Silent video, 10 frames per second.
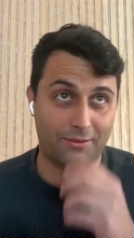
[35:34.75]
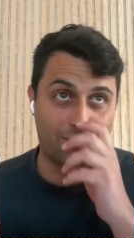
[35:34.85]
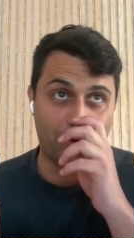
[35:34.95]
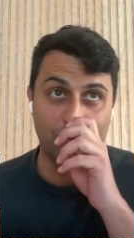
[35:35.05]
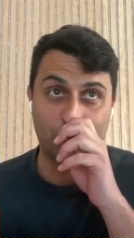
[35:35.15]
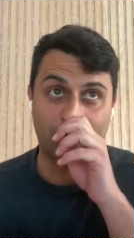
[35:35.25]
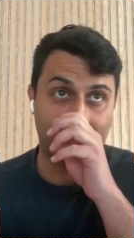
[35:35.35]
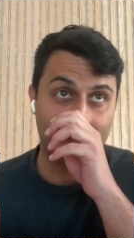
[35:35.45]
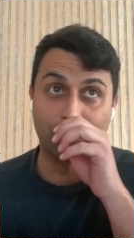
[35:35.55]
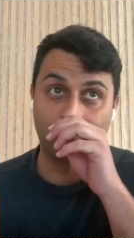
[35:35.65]
if I was trying
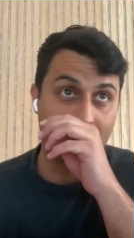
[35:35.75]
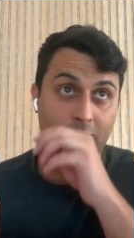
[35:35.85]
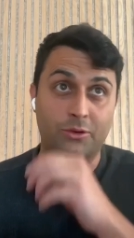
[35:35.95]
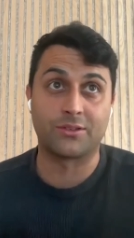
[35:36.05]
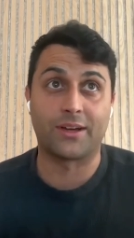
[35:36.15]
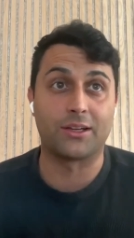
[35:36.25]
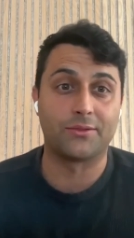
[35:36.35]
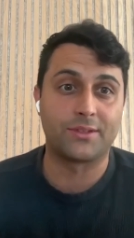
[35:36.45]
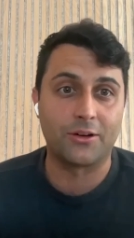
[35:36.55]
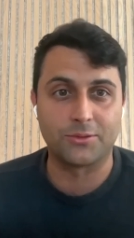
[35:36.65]
to increase the value of
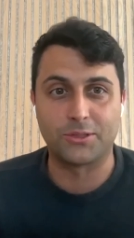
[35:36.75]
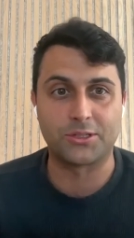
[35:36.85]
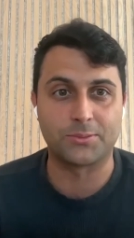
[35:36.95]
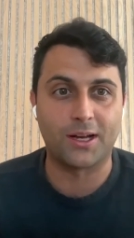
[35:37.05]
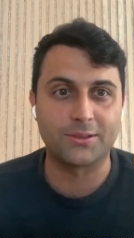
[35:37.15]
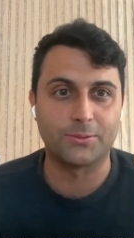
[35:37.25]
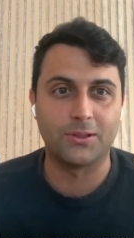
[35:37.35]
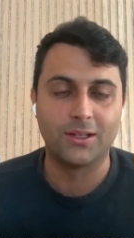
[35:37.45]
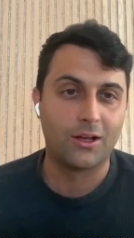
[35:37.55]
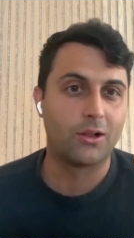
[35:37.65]
TAO as much as possible.
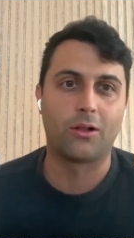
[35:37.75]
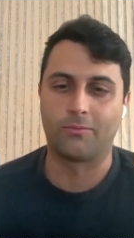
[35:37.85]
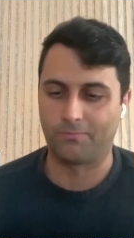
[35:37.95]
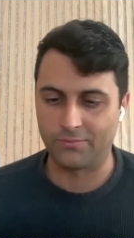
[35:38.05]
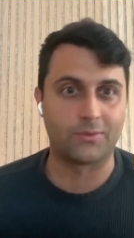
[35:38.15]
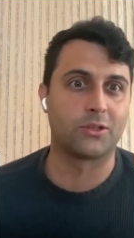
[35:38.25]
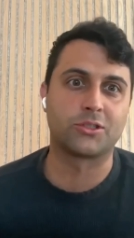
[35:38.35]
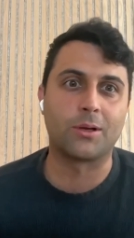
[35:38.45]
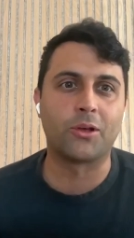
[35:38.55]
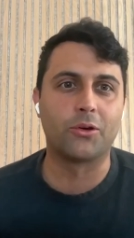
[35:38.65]
Your
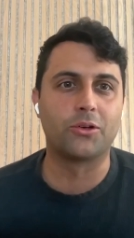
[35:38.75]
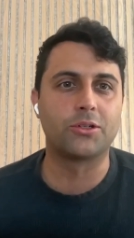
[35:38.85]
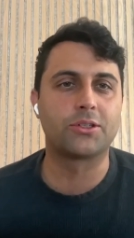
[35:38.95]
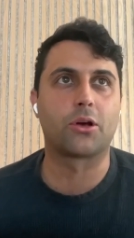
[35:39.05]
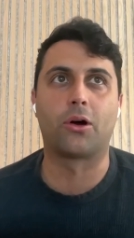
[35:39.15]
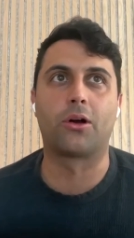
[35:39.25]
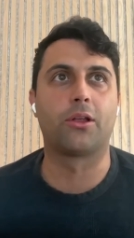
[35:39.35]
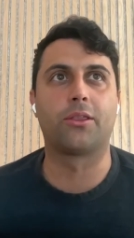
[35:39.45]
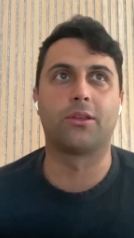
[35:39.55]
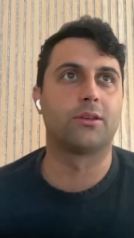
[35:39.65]
subnet owners are
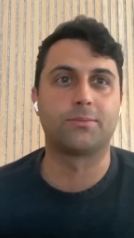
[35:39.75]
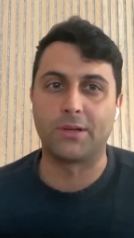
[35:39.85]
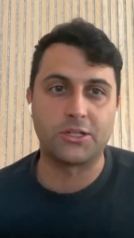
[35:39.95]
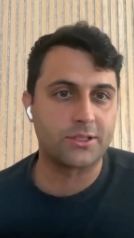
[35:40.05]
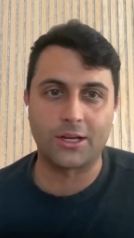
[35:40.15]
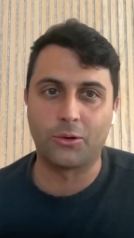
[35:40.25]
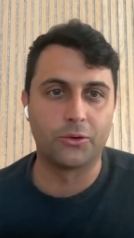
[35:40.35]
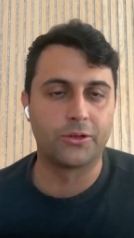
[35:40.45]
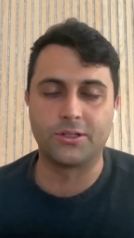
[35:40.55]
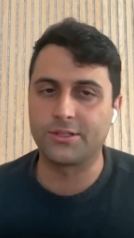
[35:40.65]
the major
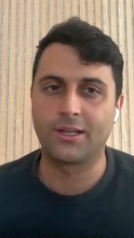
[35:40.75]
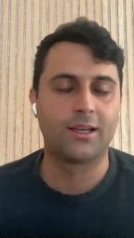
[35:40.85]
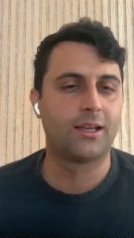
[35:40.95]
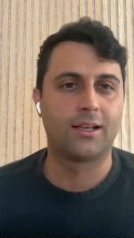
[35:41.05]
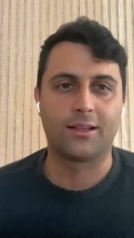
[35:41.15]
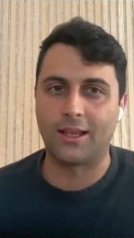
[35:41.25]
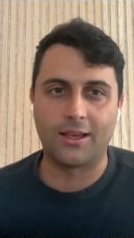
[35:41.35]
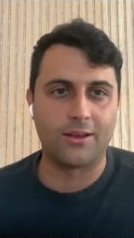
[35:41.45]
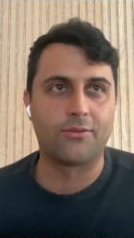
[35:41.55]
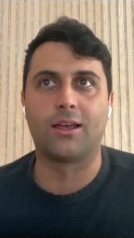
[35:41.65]
stakeholders.
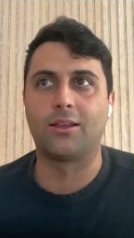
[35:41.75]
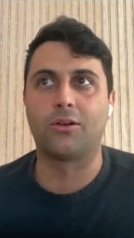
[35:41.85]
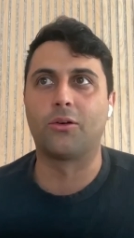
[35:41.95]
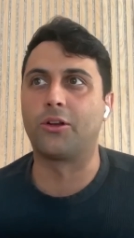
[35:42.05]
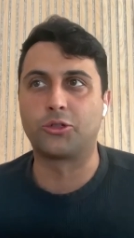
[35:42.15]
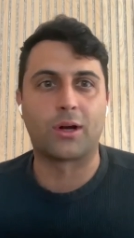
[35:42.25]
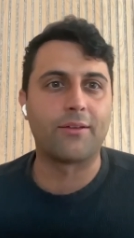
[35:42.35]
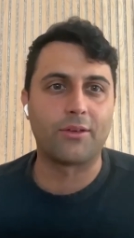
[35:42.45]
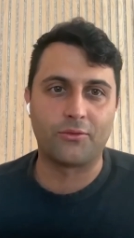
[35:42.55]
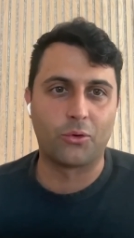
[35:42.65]
They're
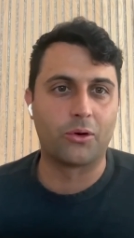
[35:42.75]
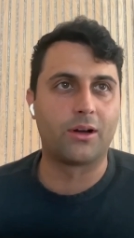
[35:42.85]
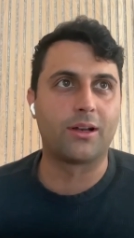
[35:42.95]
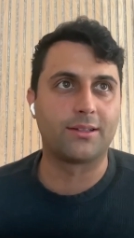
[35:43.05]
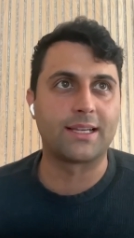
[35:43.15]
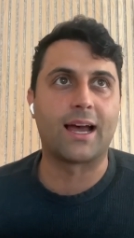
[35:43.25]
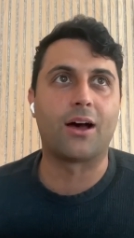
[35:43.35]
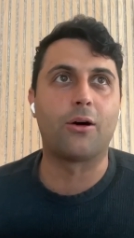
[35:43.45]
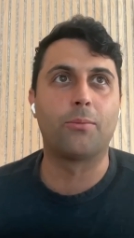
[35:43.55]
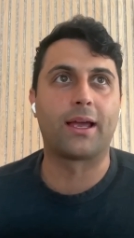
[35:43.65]
driving forward
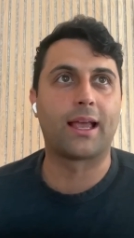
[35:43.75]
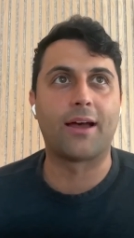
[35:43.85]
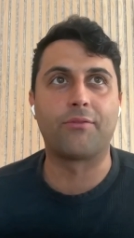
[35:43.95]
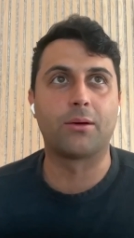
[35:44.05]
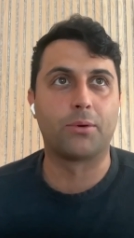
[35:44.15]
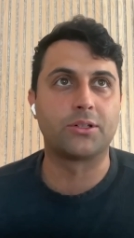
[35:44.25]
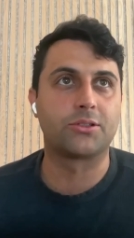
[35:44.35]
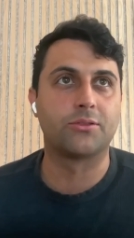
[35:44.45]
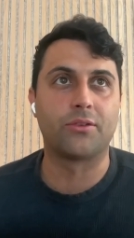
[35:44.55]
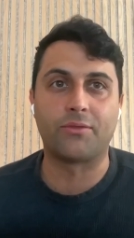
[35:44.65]
TAO by having a bunch
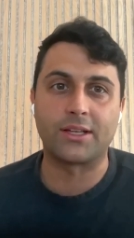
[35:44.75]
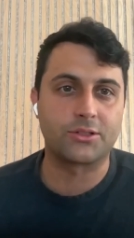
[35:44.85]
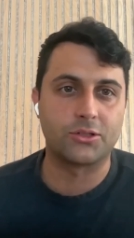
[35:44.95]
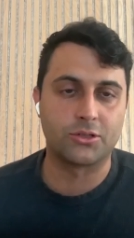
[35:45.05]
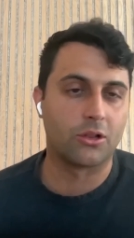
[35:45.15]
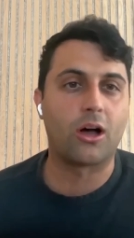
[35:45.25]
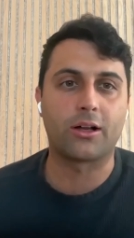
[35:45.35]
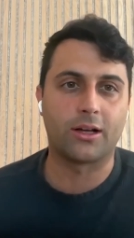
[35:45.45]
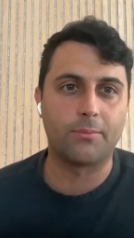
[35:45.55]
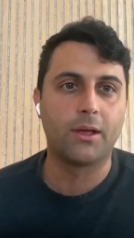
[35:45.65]
of investors lock
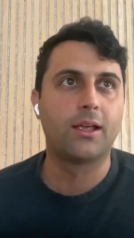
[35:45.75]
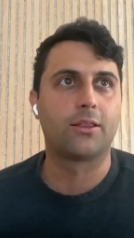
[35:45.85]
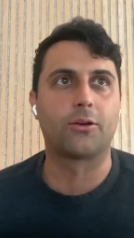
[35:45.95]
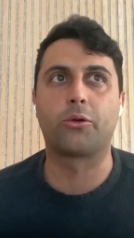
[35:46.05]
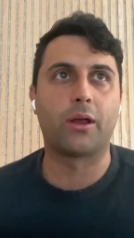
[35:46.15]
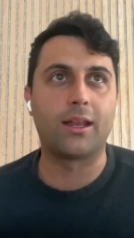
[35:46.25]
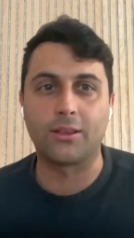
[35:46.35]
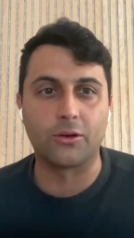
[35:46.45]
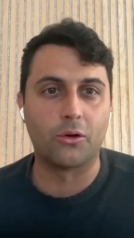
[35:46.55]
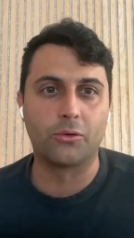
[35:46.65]
up. They're creating
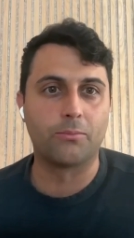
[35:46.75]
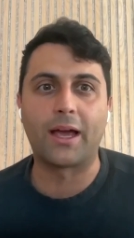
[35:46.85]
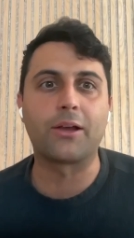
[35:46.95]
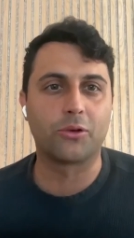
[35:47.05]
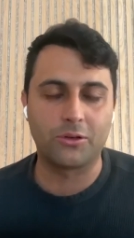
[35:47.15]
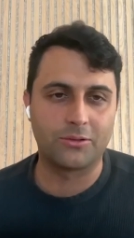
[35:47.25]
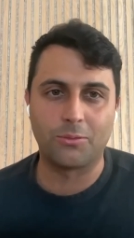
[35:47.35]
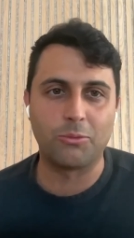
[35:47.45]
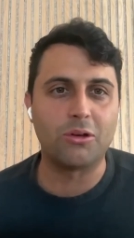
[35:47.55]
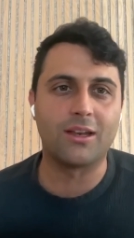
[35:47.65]
their own micro
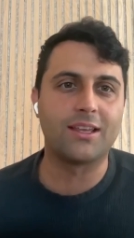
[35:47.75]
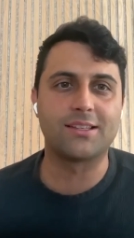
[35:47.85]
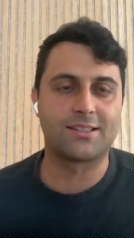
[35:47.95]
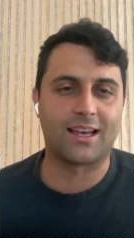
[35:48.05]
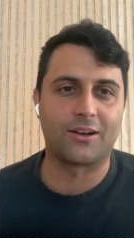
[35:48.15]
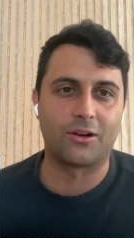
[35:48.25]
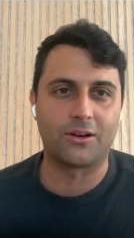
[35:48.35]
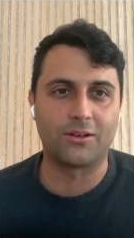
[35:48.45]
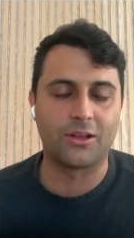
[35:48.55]
communities that are,